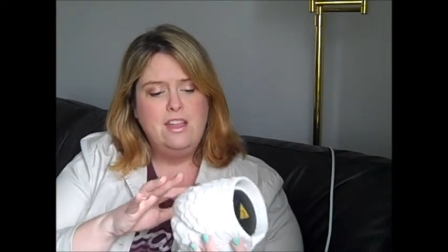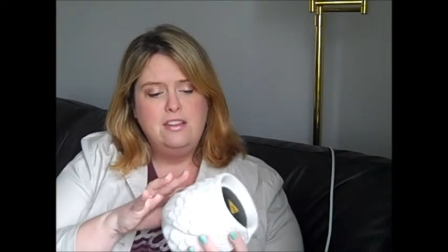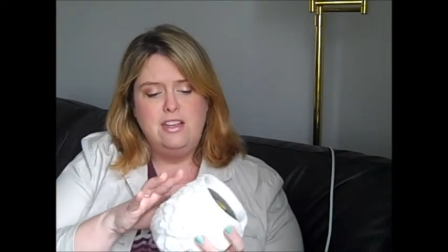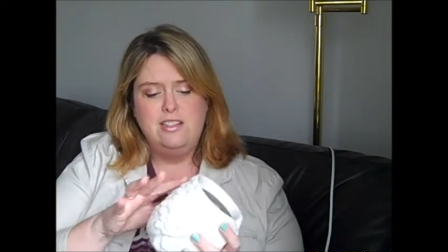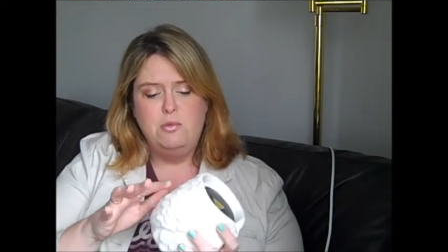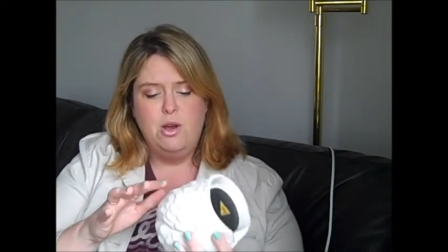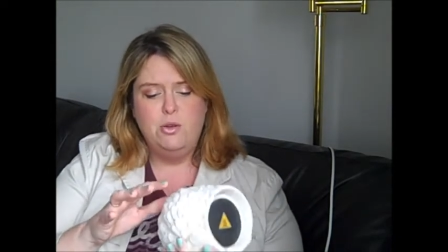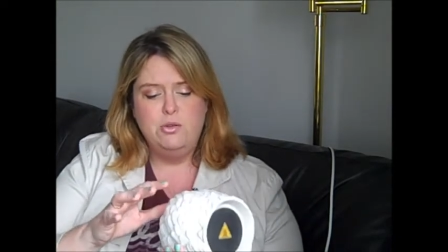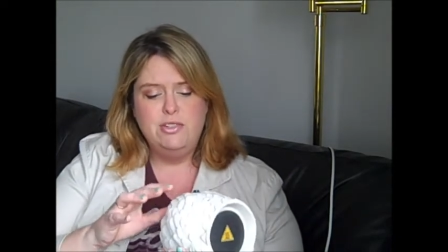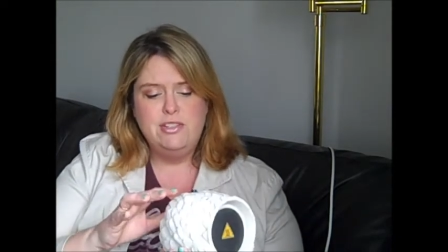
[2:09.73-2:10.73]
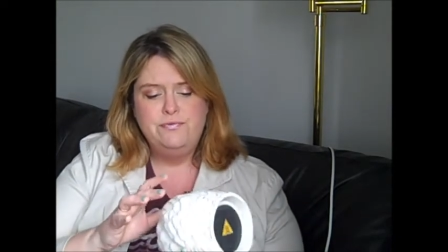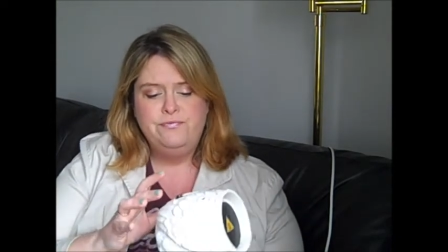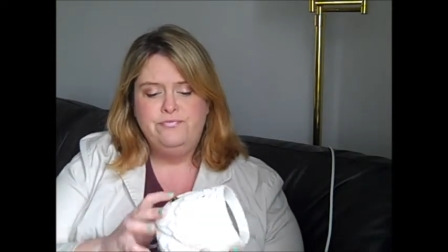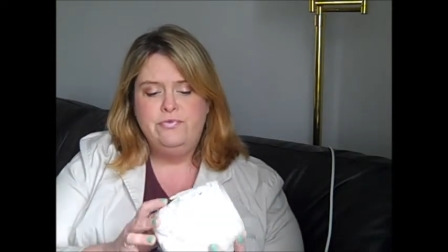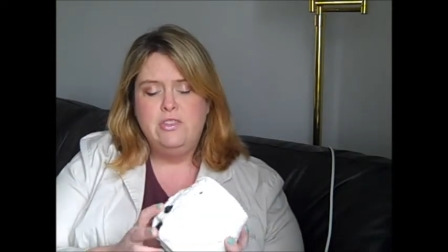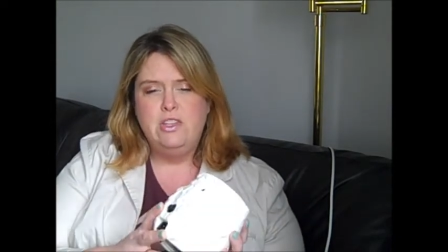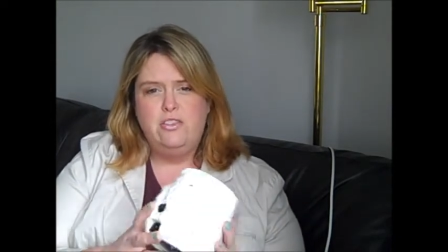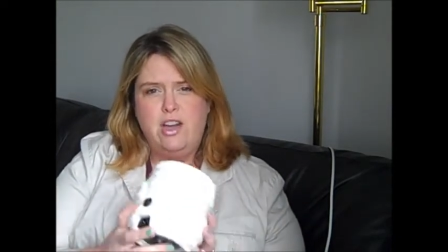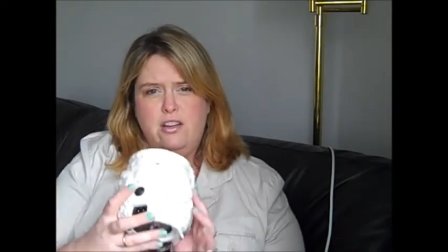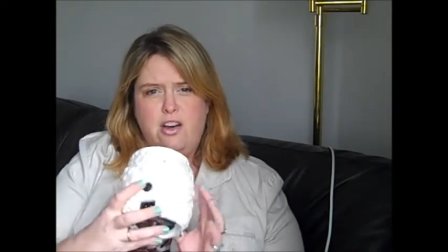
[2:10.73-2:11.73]
You've got some holes. You've
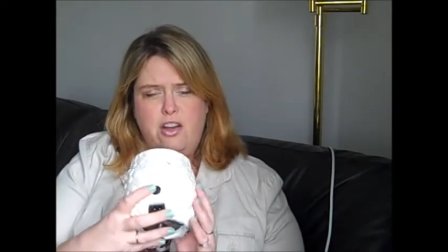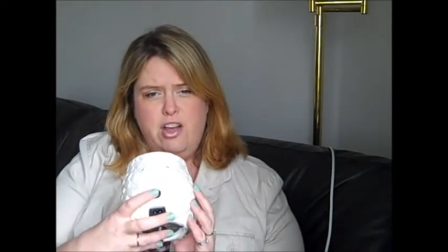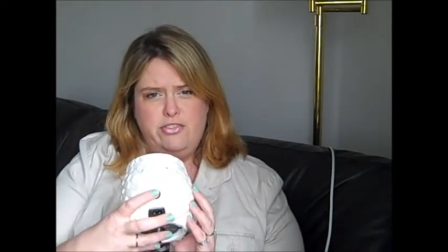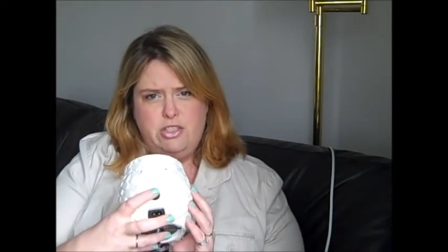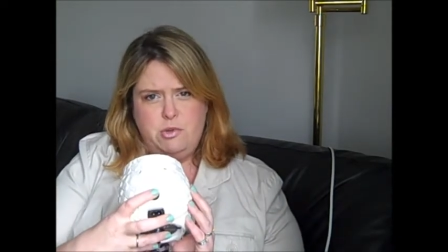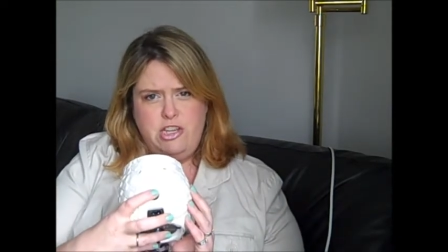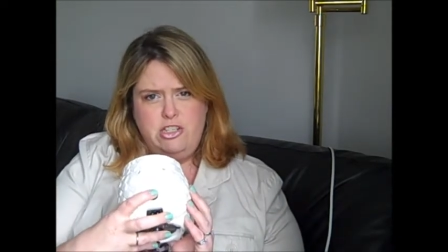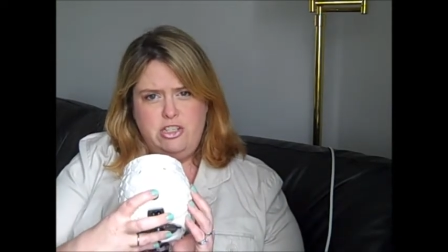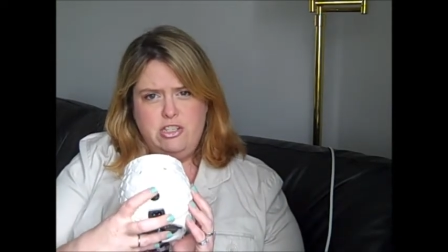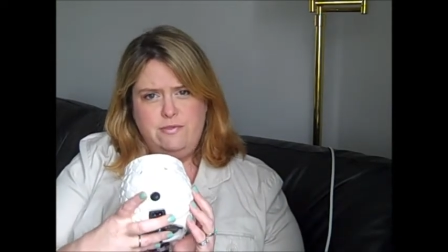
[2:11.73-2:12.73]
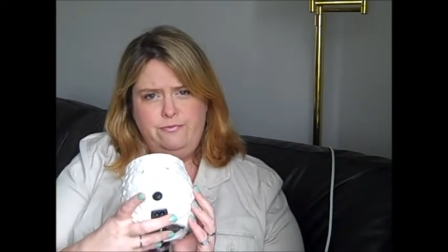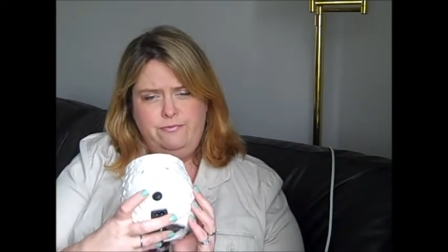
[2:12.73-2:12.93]
got an on-off switch.